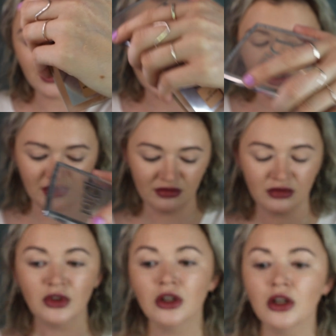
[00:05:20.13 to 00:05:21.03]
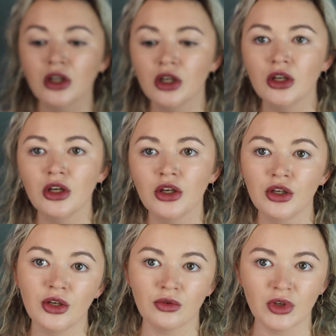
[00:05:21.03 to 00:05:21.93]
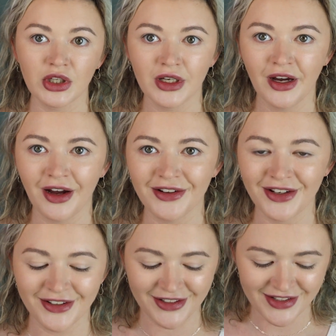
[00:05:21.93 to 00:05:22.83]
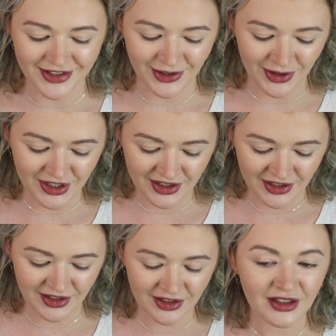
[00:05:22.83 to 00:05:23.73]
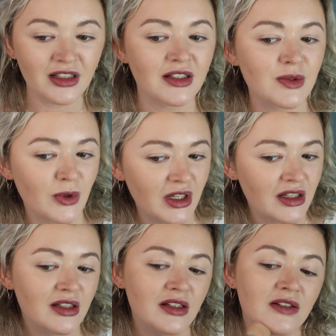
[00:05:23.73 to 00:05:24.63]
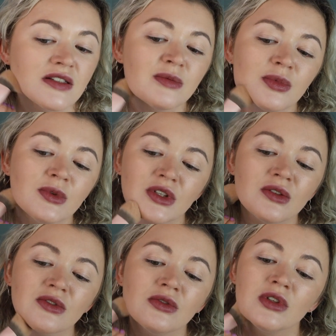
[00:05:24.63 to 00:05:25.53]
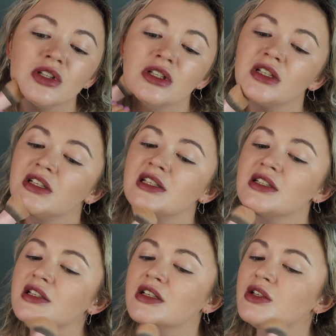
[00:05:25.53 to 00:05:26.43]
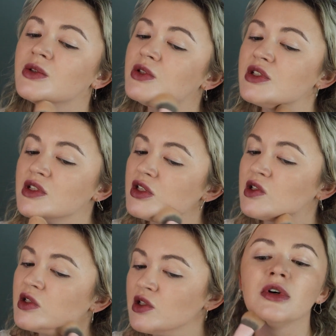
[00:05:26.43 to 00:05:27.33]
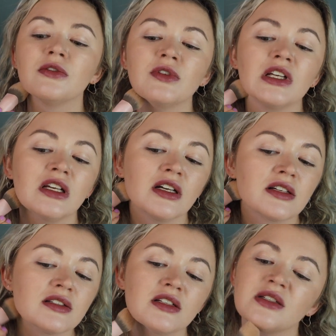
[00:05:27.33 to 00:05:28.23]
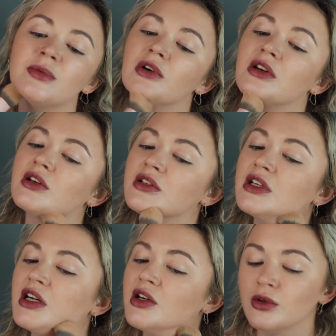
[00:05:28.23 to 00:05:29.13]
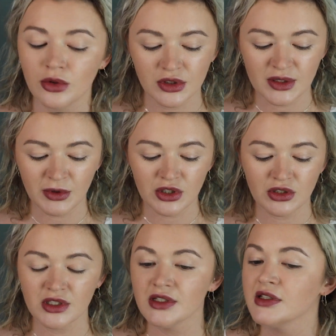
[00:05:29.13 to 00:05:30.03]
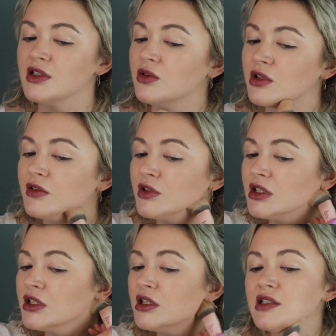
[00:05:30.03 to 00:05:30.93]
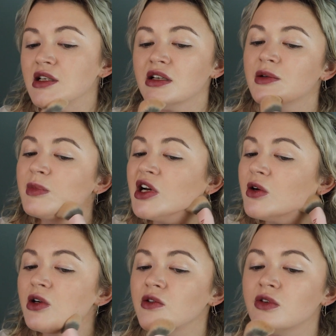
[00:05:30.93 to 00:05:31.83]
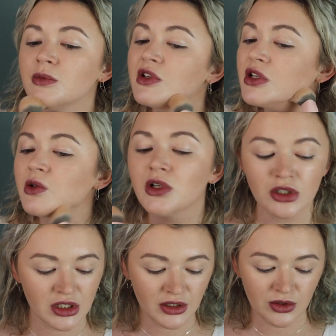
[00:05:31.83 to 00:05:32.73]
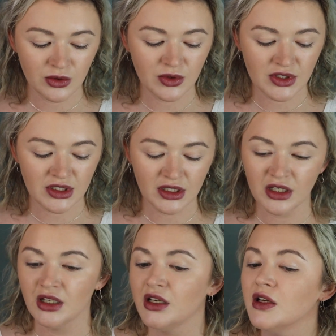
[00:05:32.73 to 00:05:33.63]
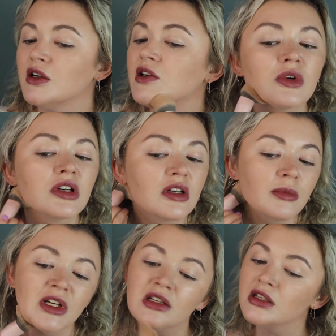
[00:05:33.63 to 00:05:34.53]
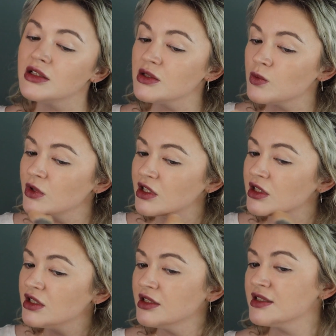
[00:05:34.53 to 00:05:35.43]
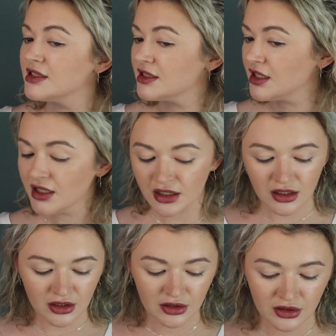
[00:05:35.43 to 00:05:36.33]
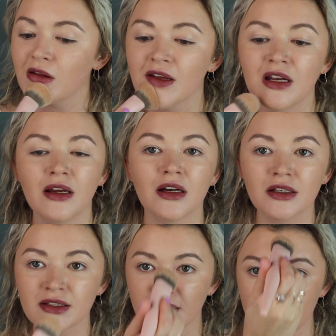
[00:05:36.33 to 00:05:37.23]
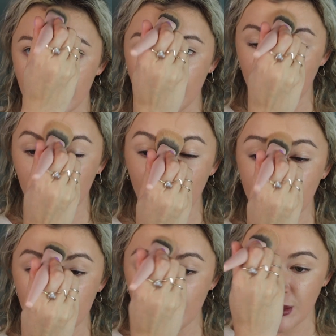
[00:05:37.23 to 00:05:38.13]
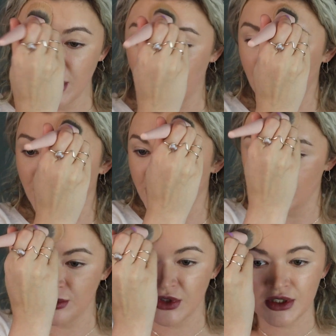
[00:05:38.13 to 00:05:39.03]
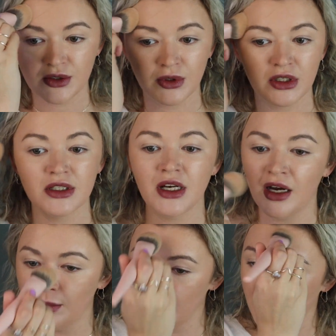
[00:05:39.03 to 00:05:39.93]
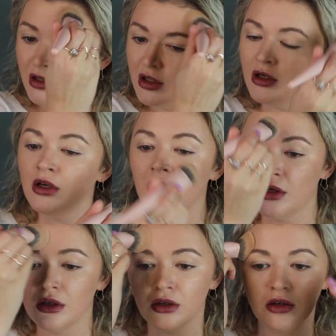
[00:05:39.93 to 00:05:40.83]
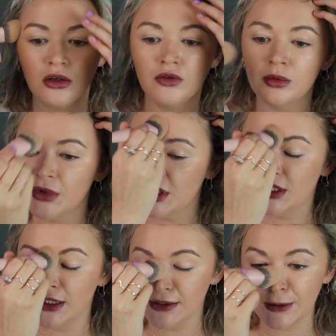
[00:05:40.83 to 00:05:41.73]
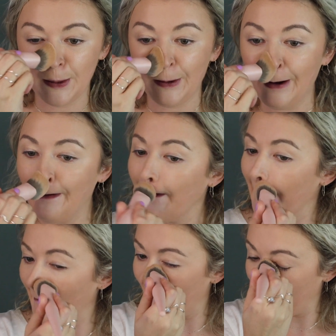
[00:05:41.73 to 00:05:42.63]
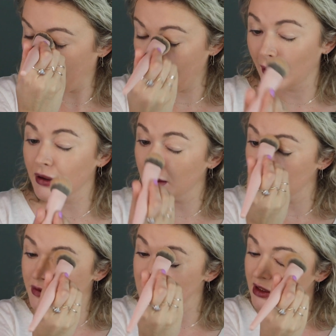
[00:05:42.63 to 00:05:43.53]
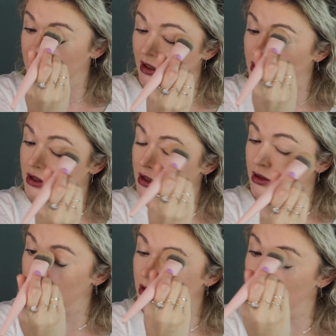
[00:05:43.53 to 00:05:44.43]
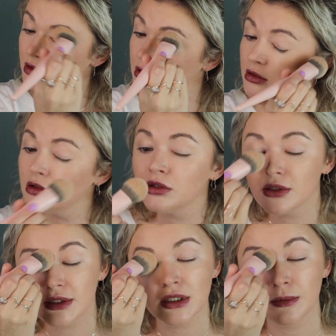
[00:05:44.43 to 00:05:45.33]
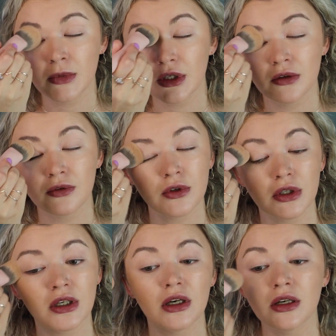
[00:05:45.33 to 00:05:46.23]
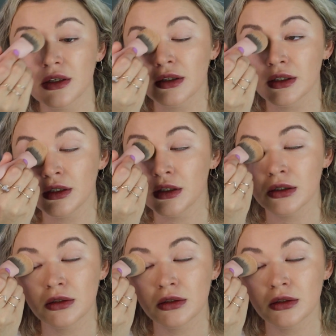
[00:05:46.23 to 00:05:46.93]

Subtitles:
It's not, you know, really a highlighter, so that's why I think it's really easy to use to buff any excess product out, especially since I don't have a setting powder from Dior to use today. We're gonna make this work instead. Any excess I have left on my brush, I'm just going to tap over my T-zone and kind of set that down. Same thing for the eyelid.